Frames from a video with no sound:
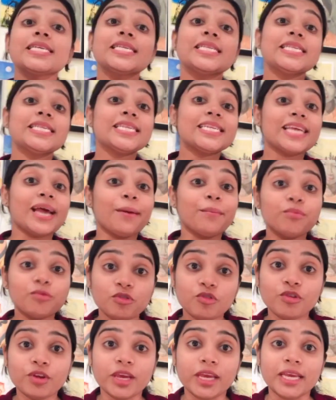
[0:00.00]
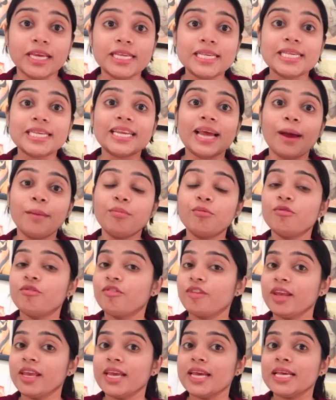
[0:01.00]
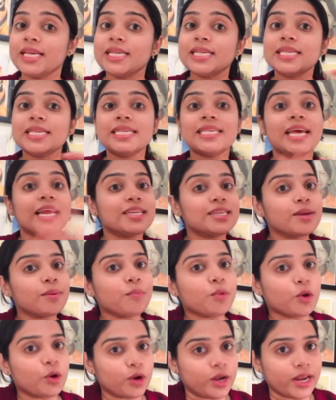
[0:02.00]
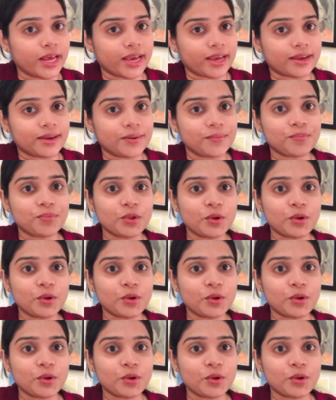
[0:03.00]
Step 3 is set up your tech.